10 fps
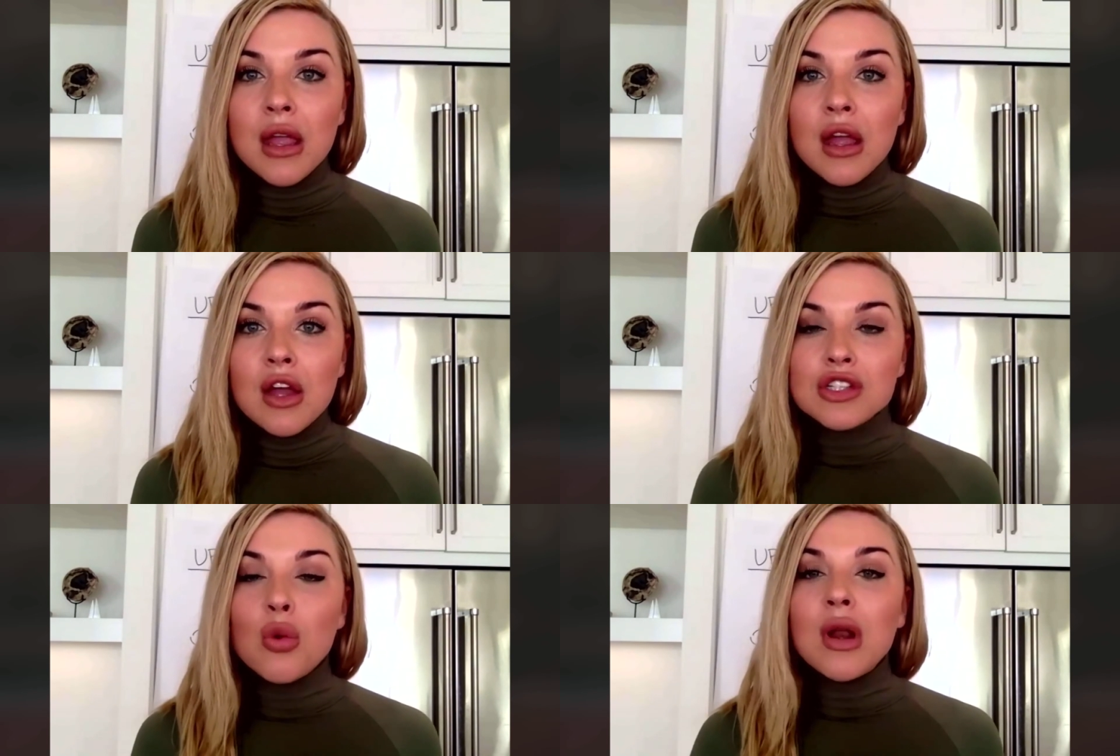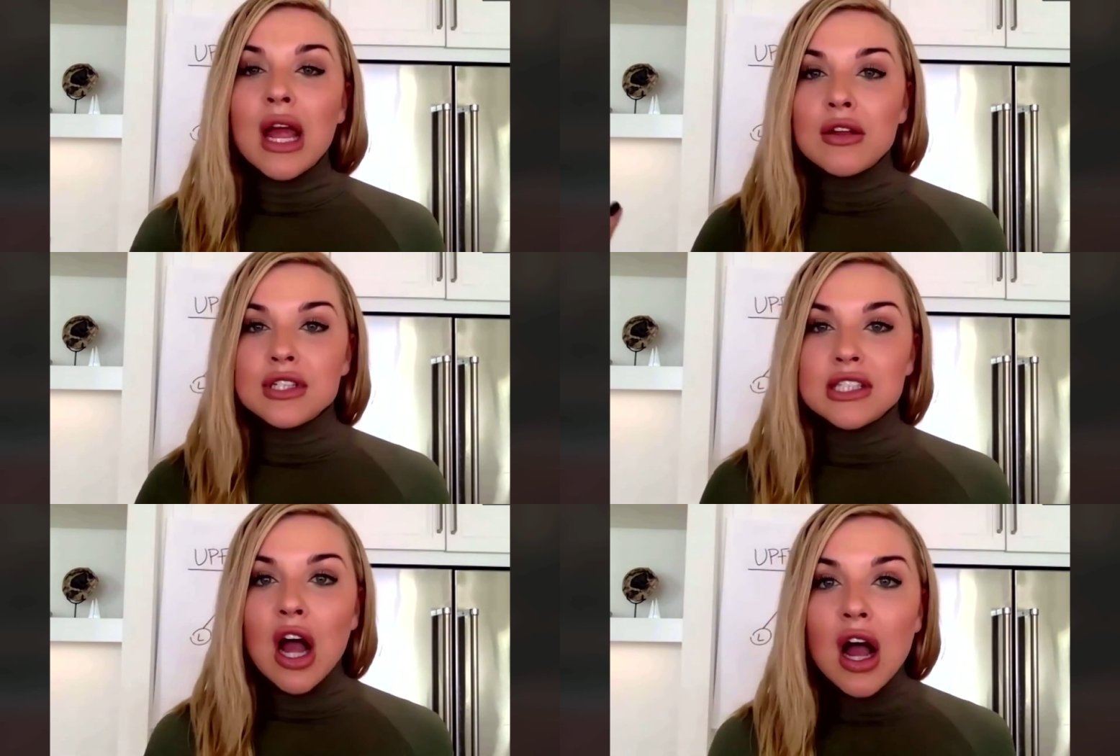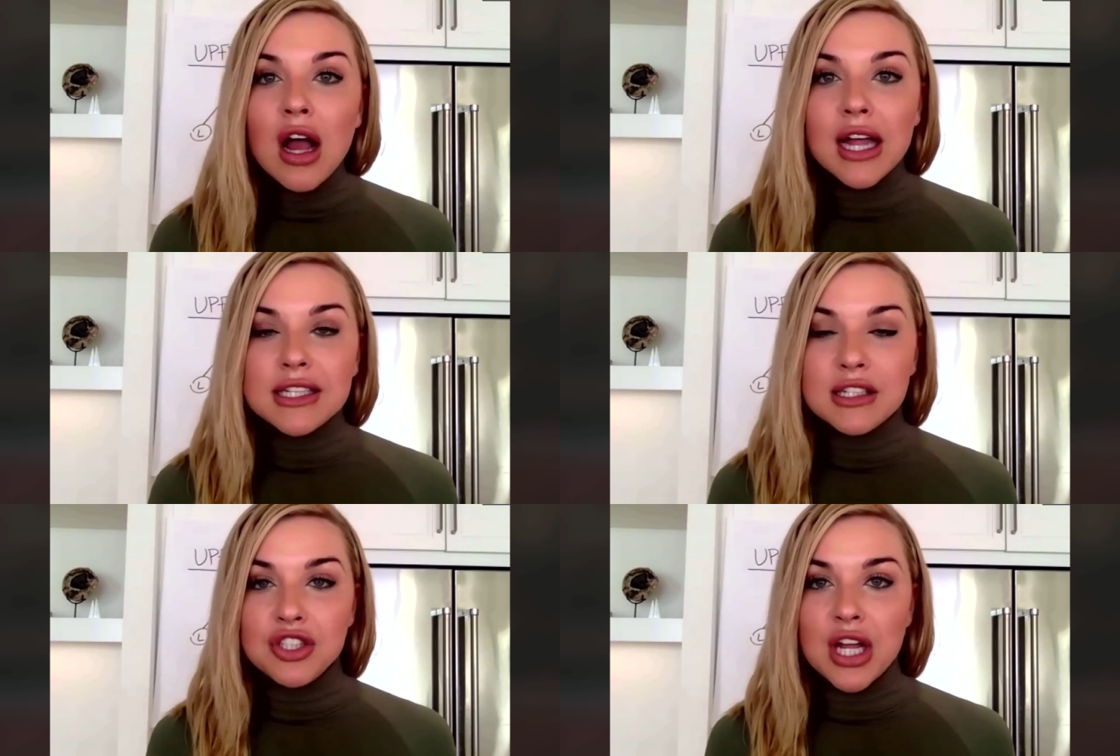So when I saw
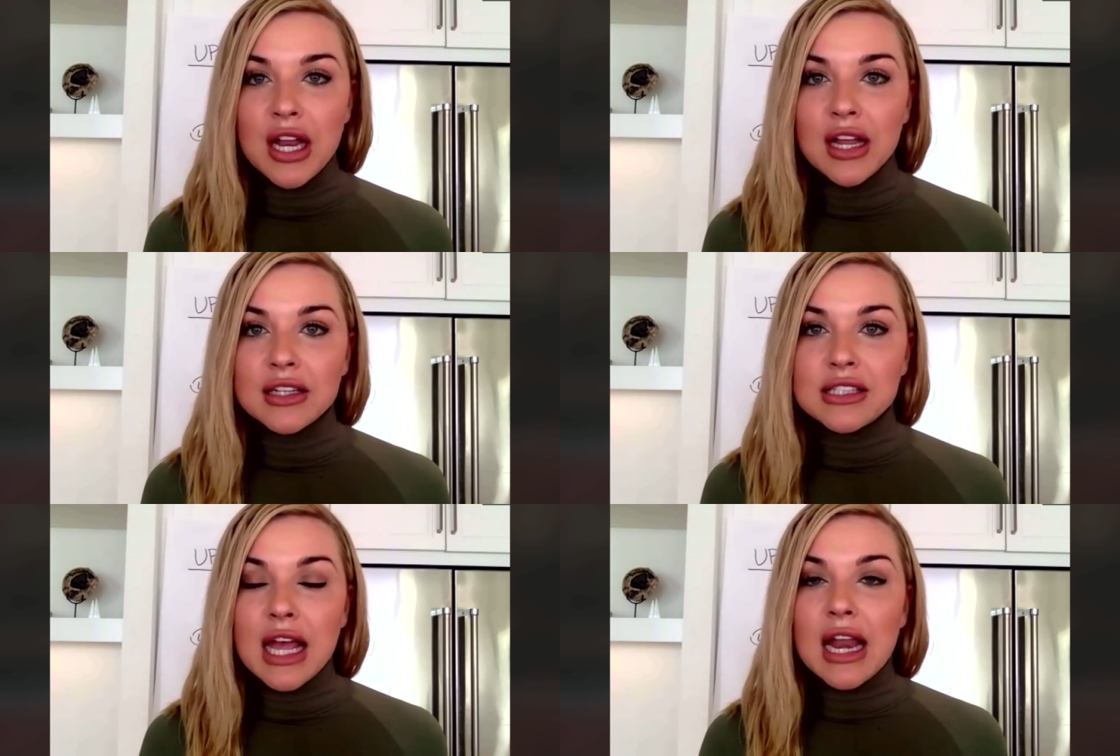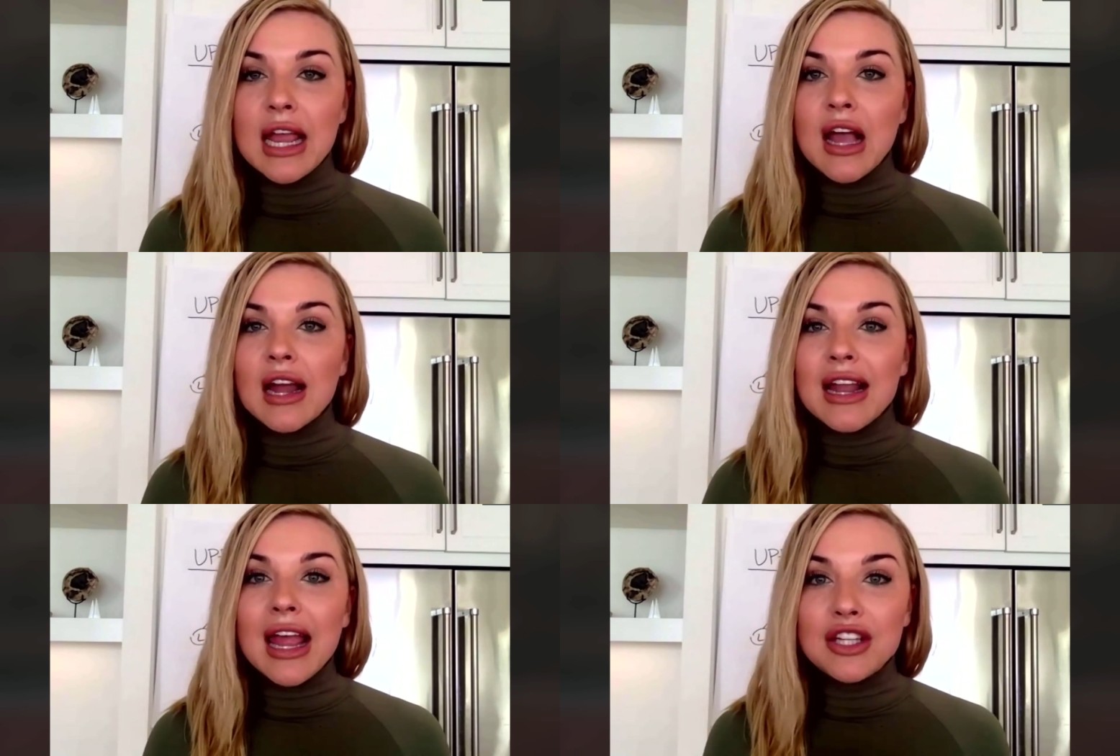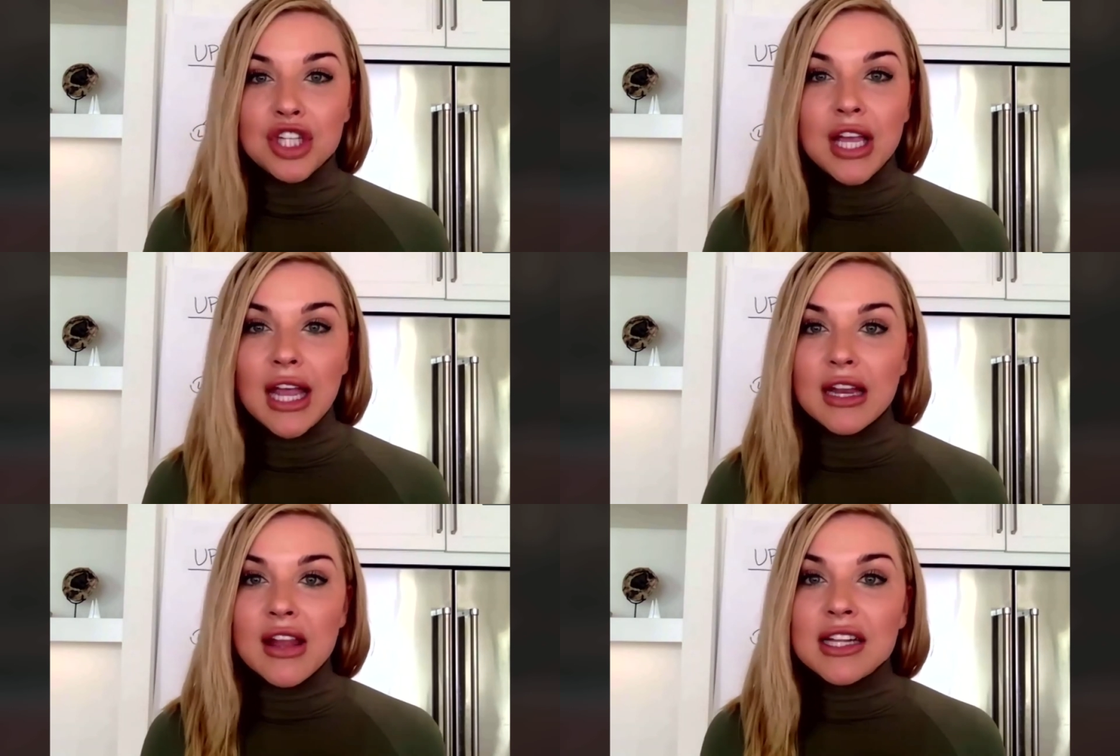Isagenix and I got
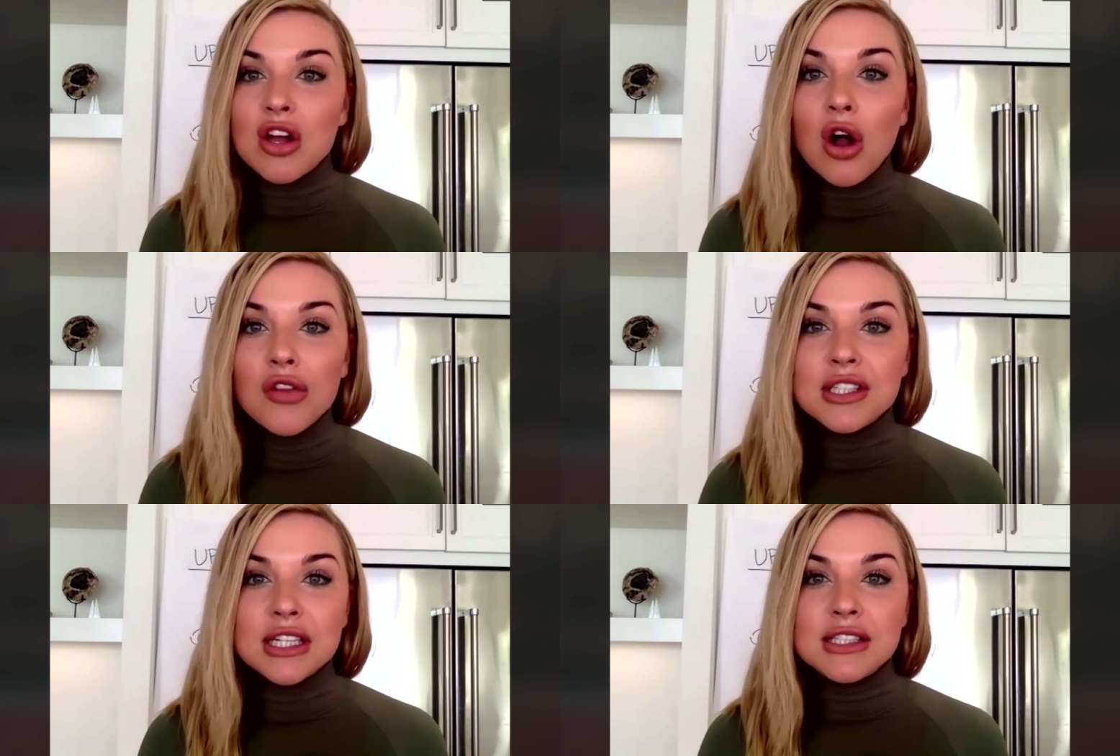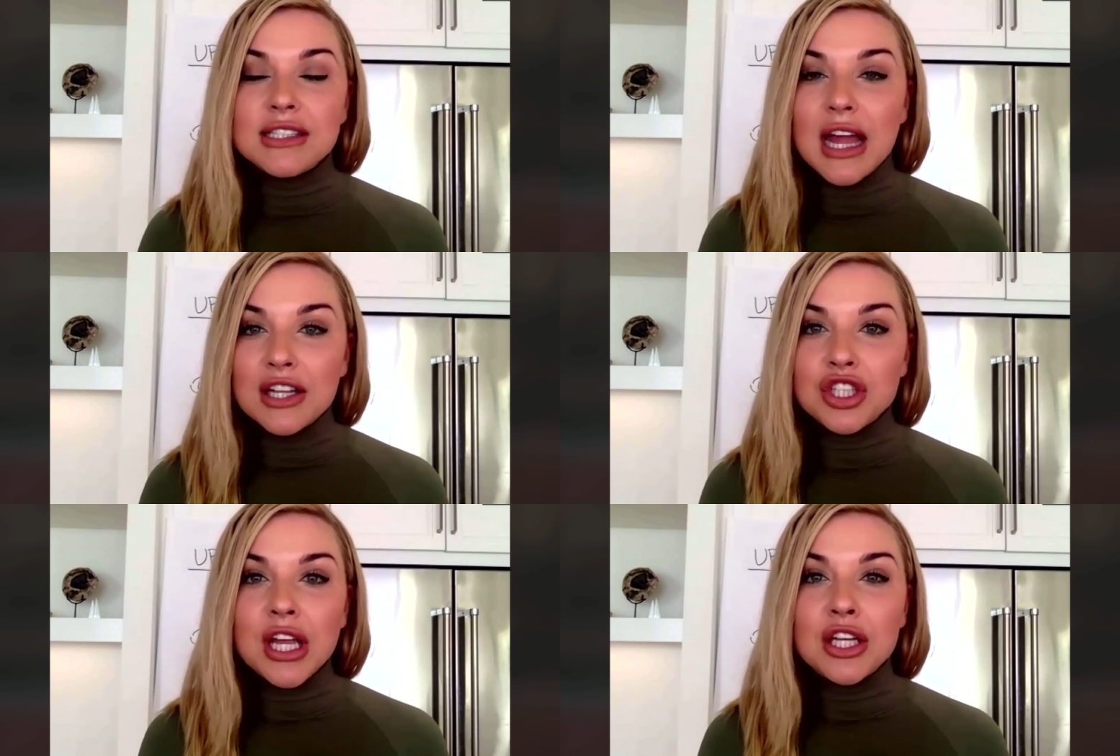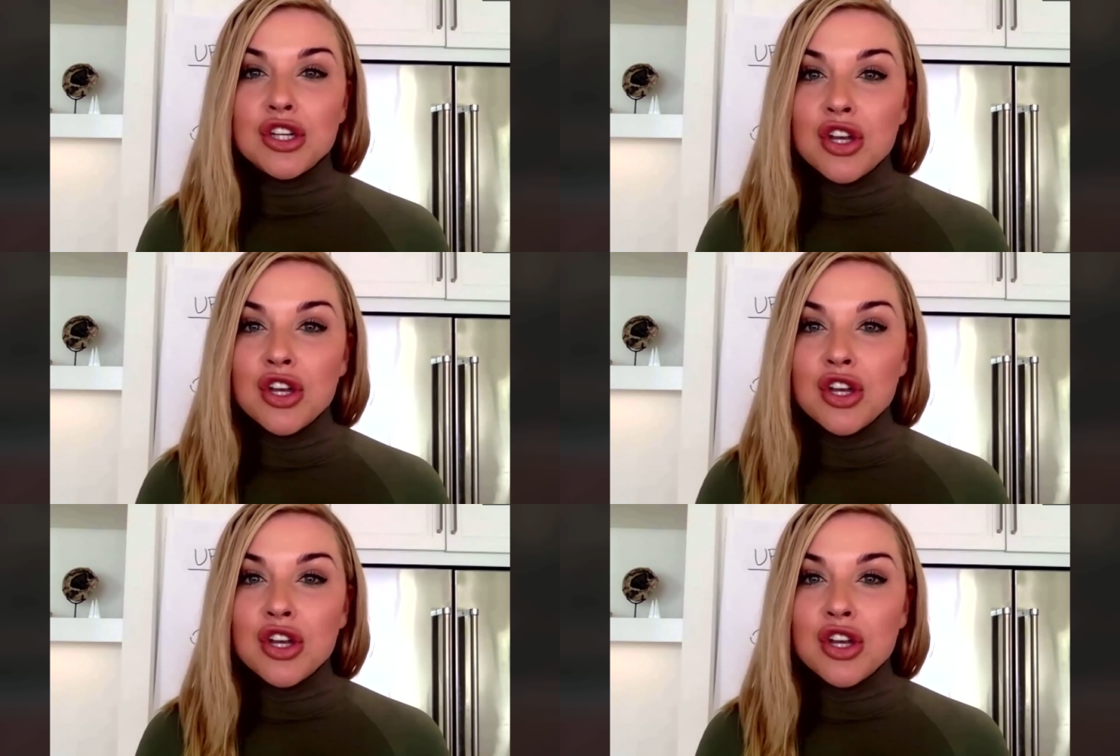educated, and that's all this is education.